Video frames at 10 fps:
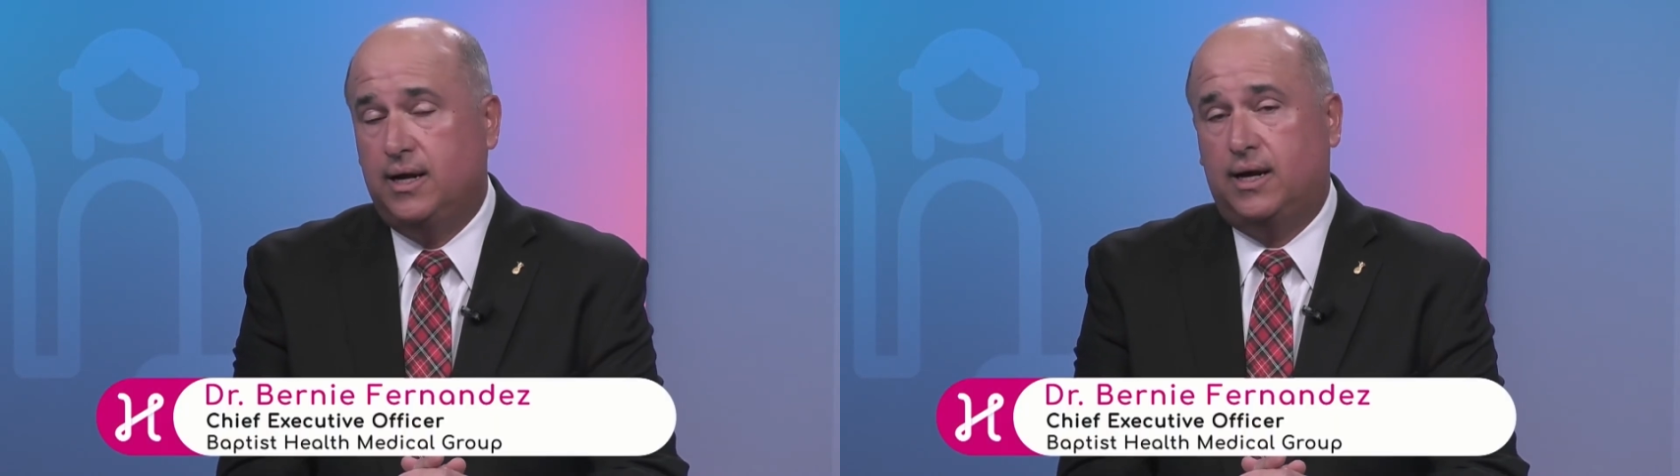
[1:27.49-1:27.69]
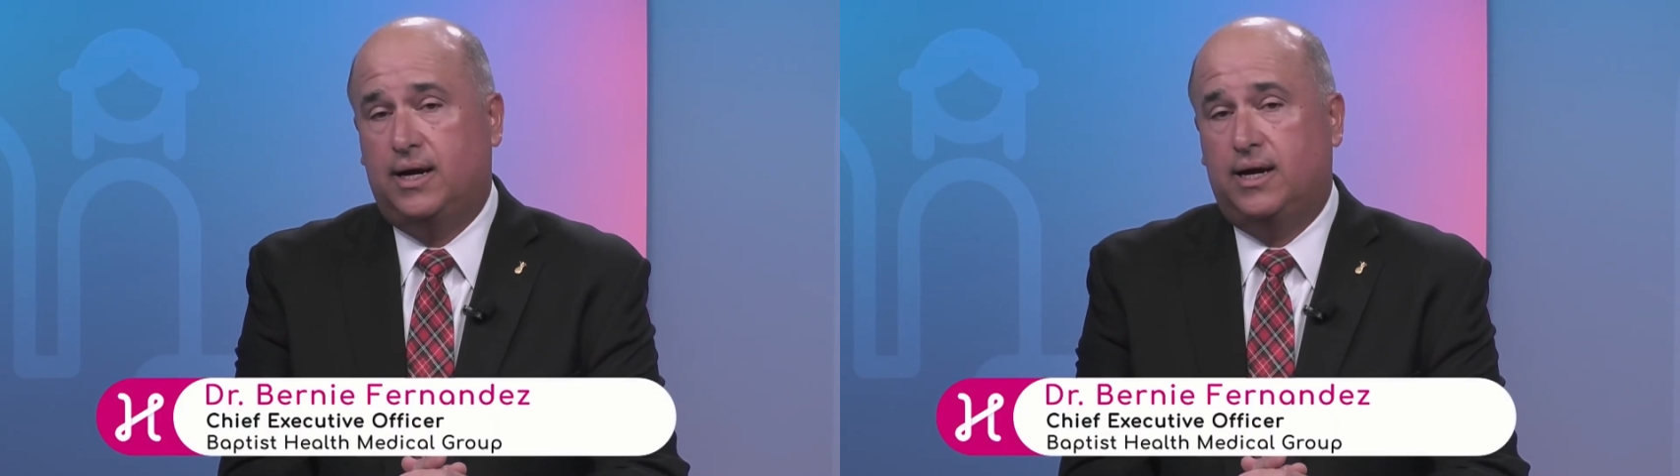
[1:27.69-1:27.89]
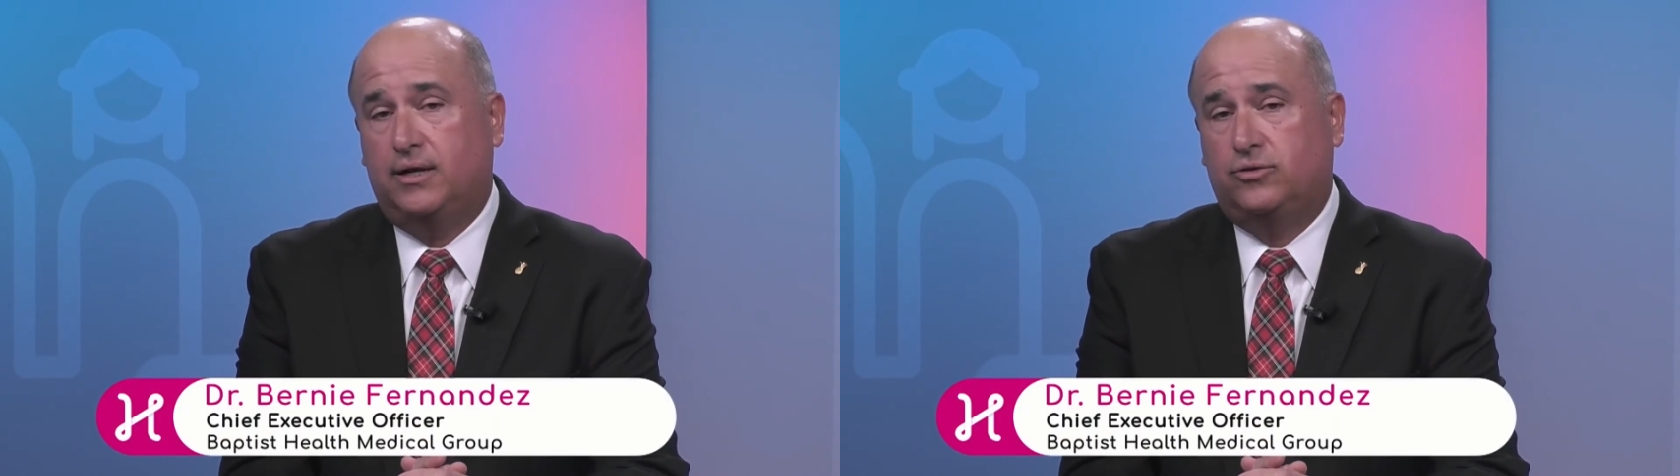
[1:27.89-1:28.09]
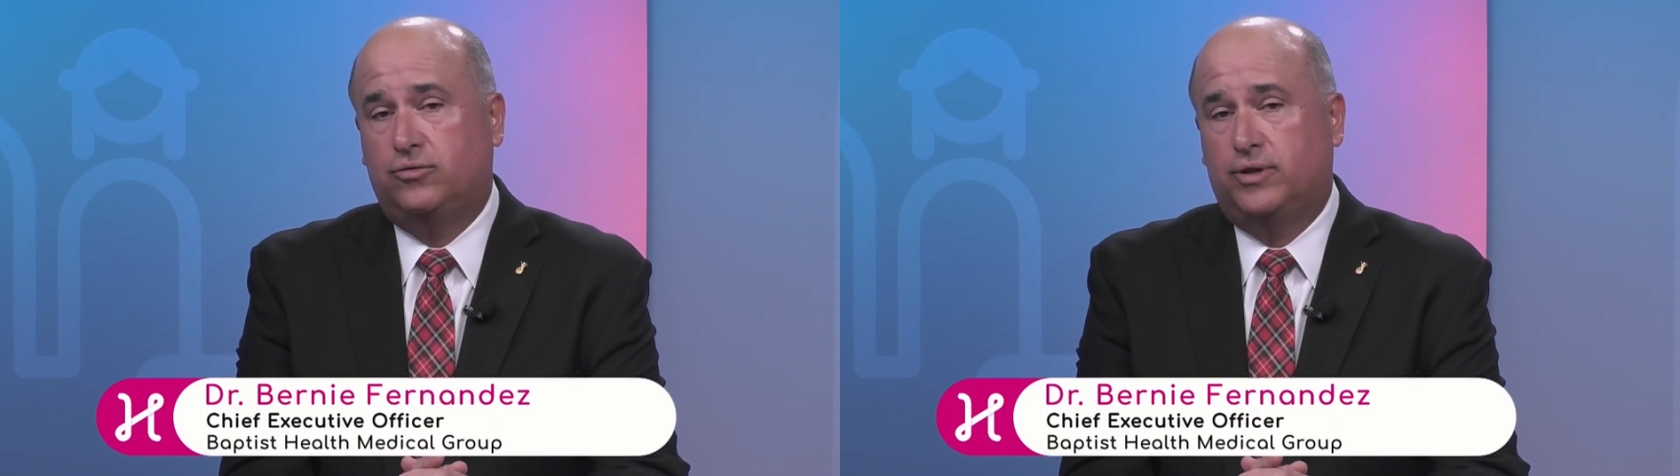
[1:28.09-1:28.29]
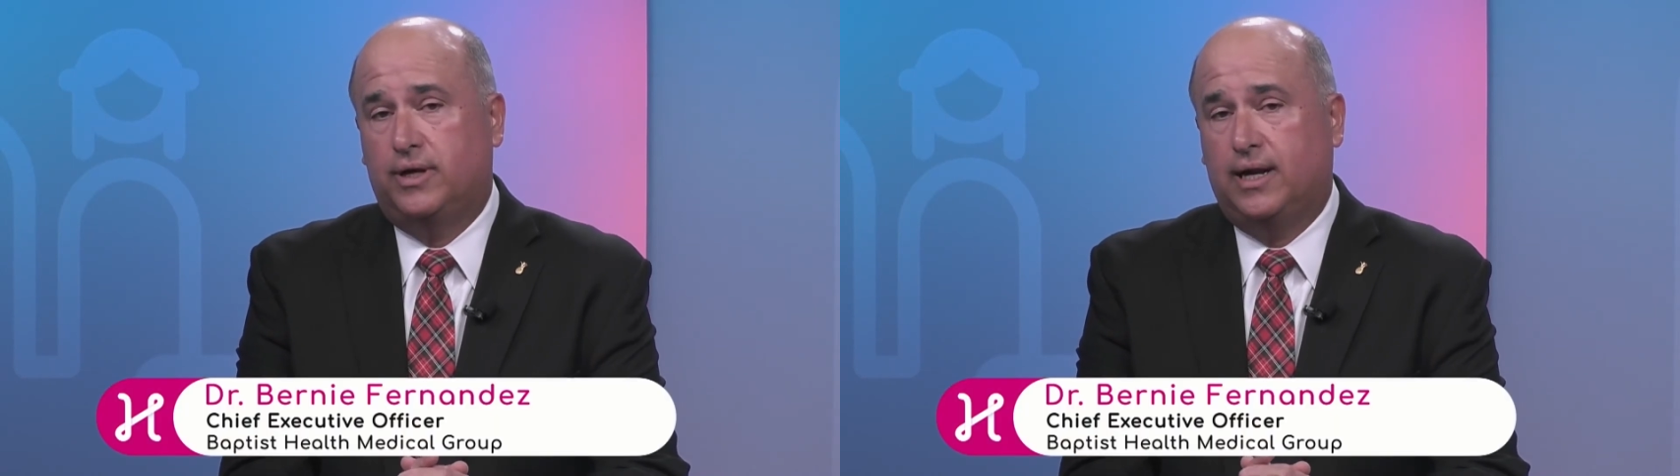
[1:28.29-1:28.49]
uh, to
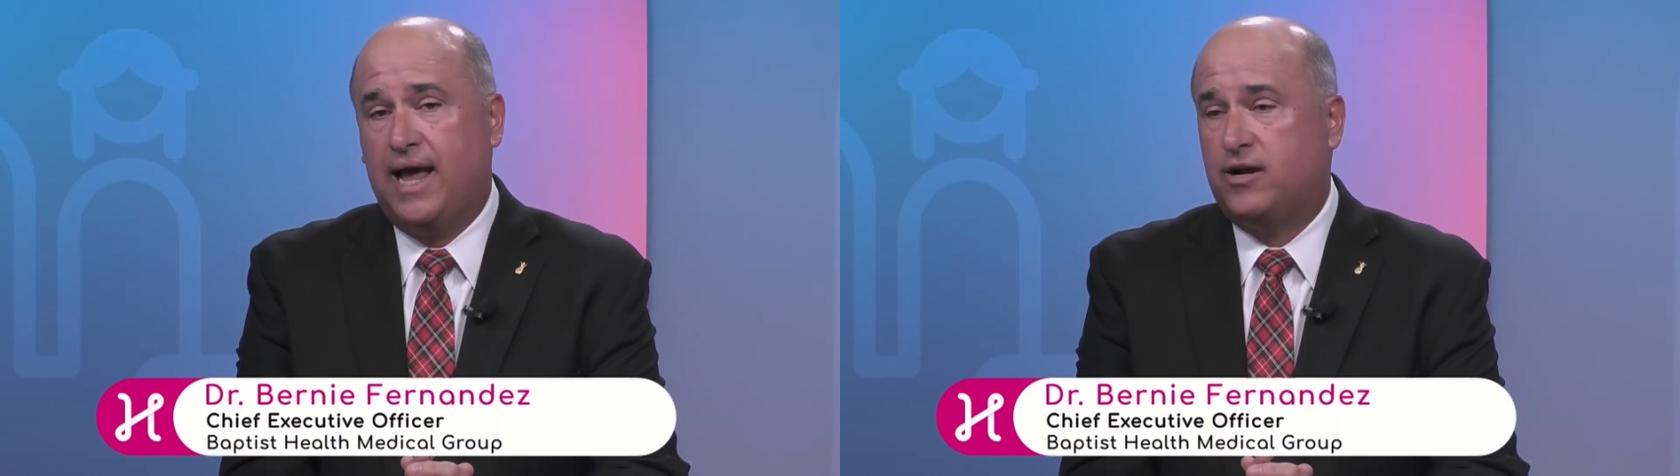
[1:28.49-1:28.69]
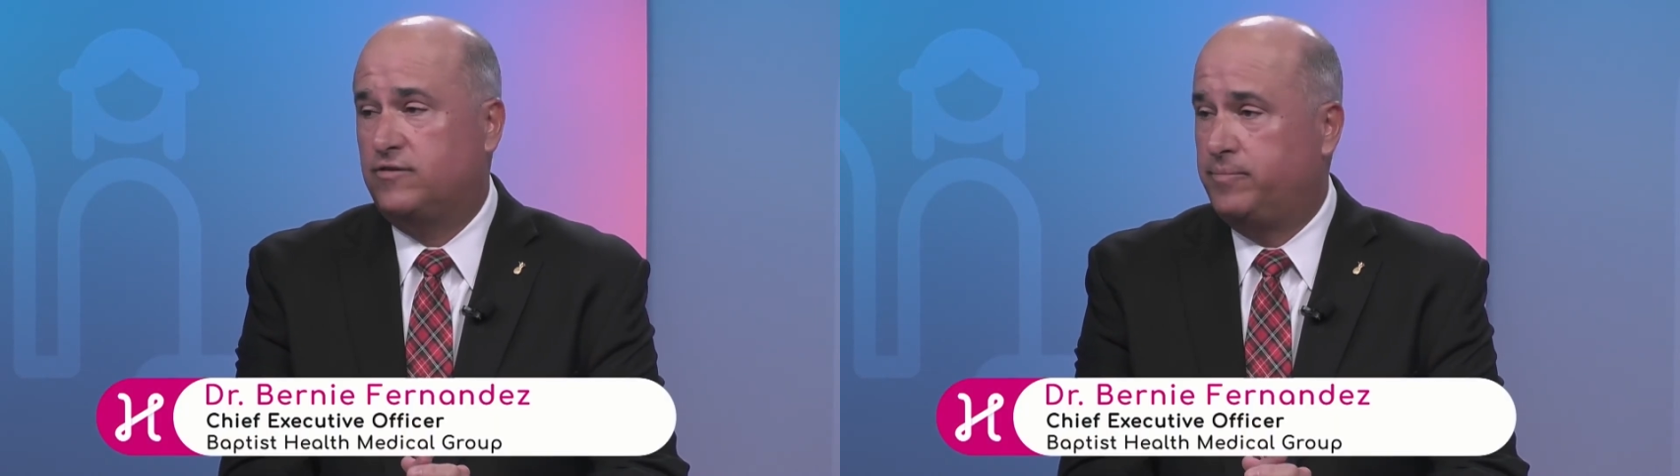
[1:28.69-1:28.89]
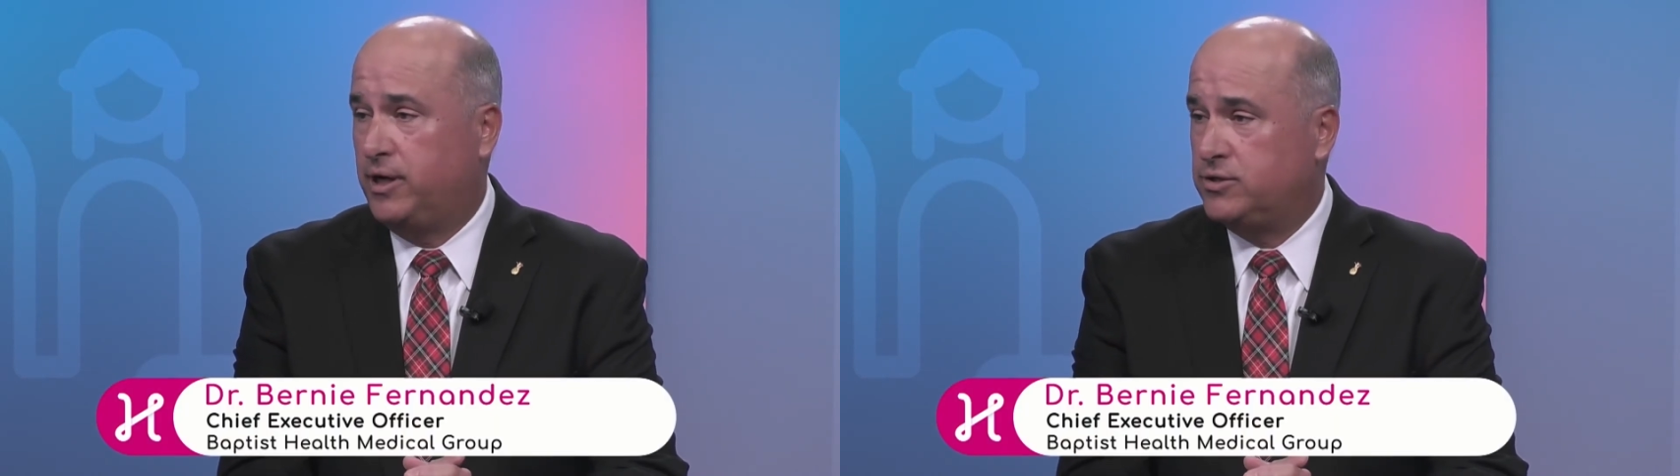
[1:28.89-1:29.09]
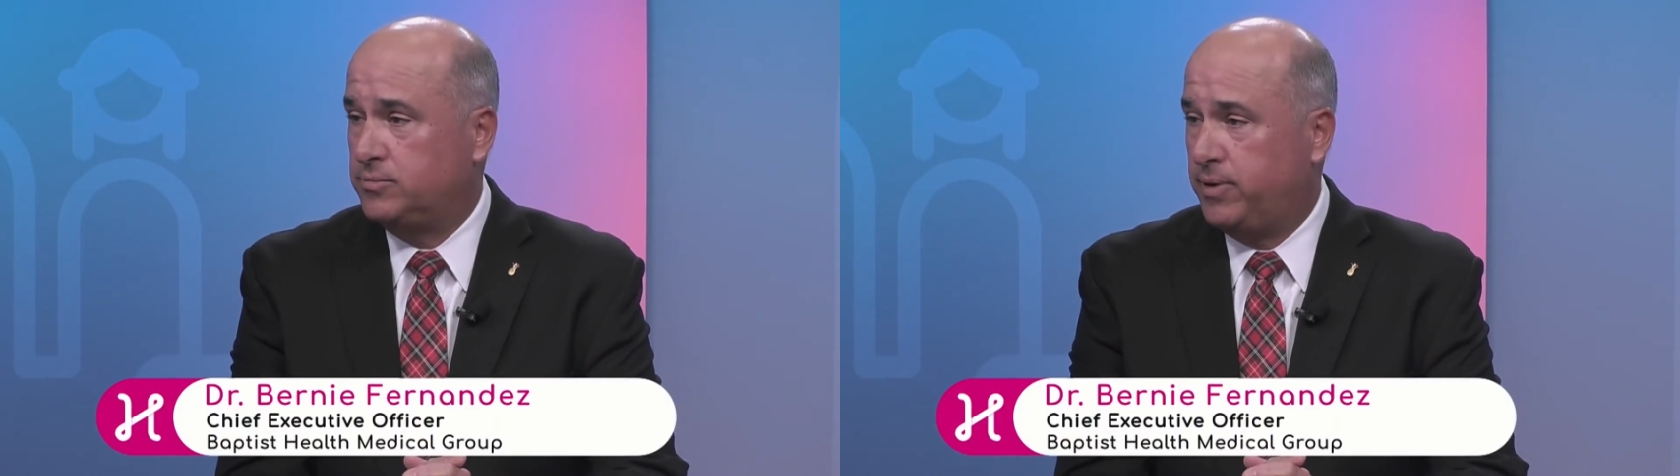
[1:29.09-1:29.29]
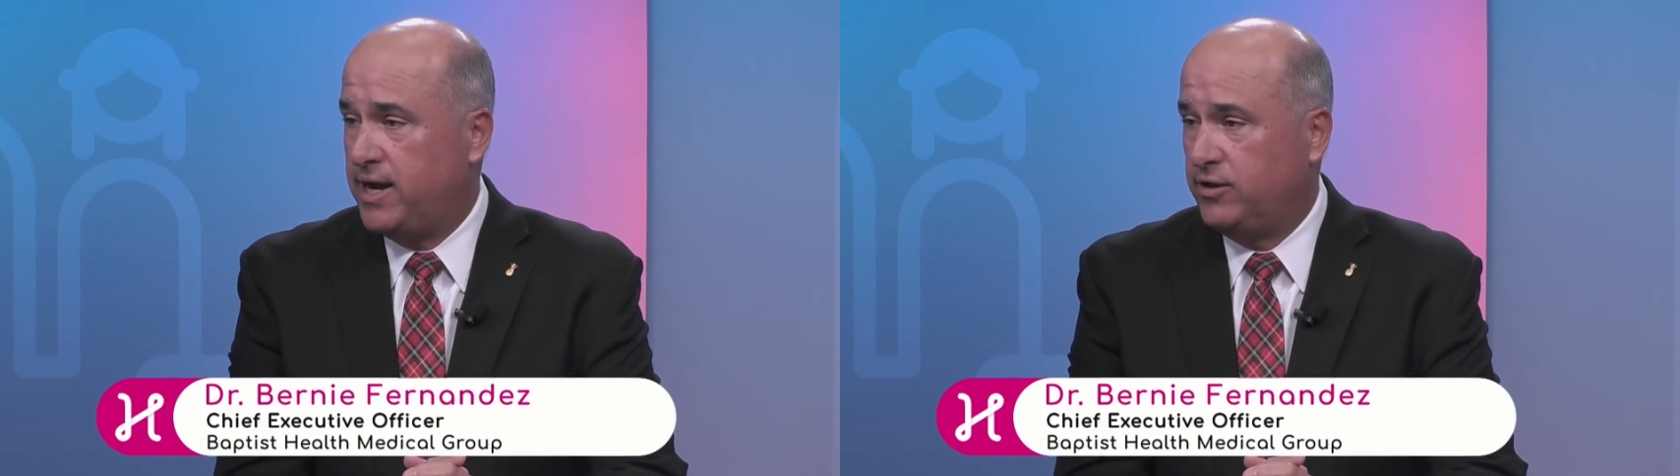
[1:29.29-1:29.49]
the lack of blood
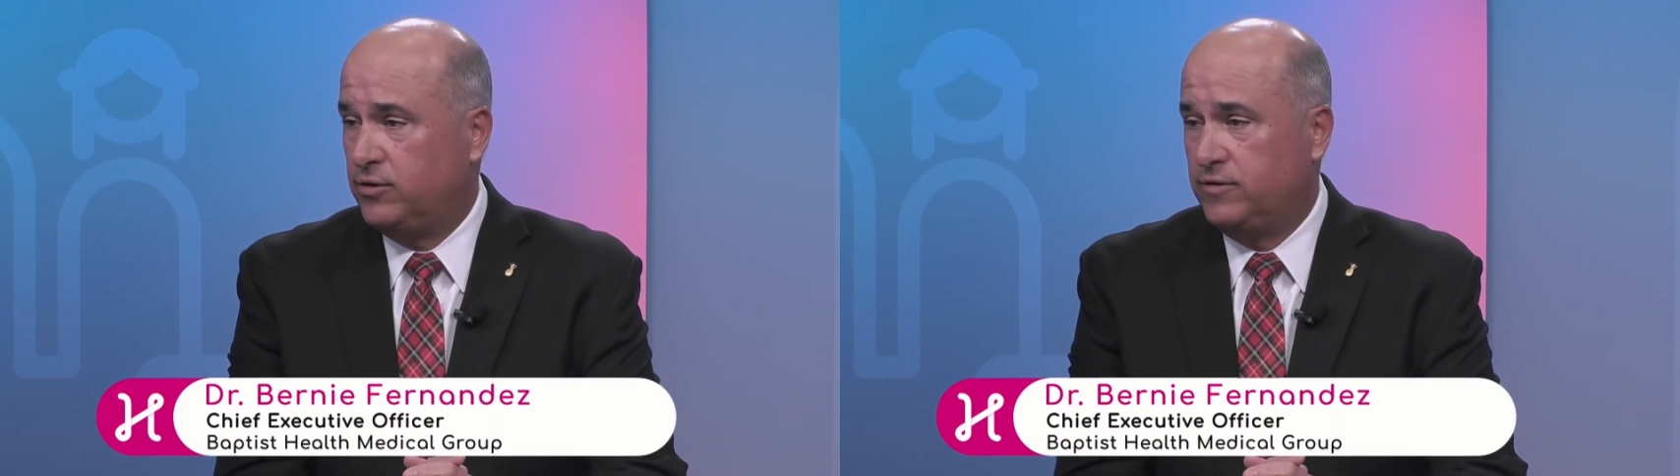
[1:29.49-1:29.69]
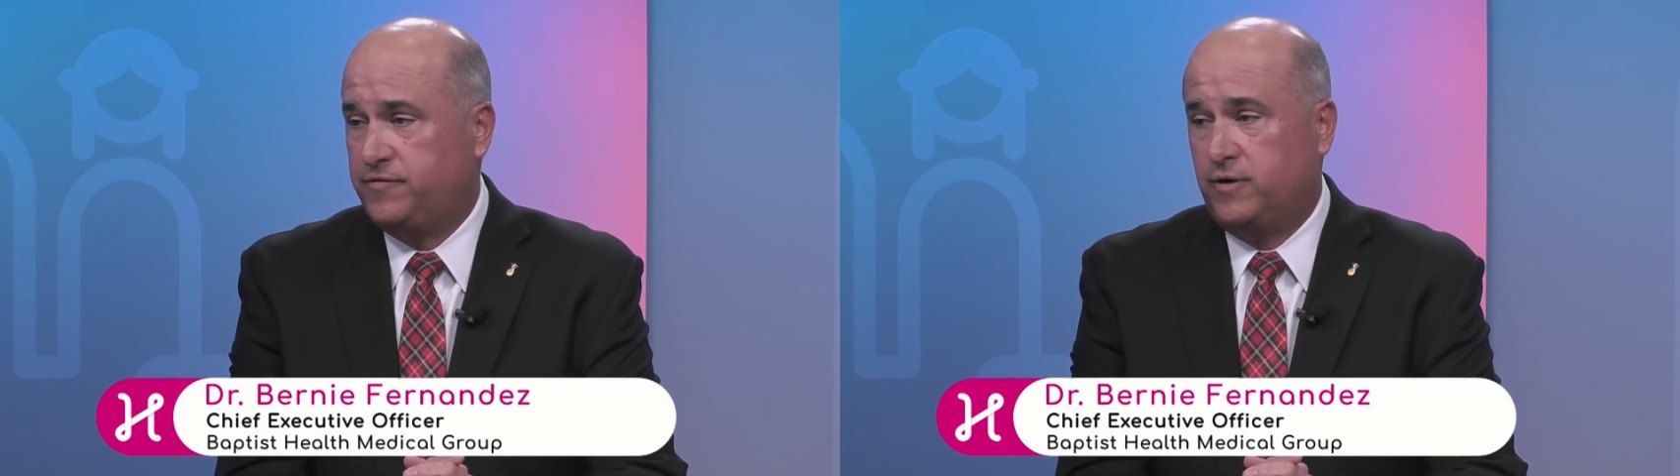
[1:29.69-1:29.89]
supply to the mm-hmm.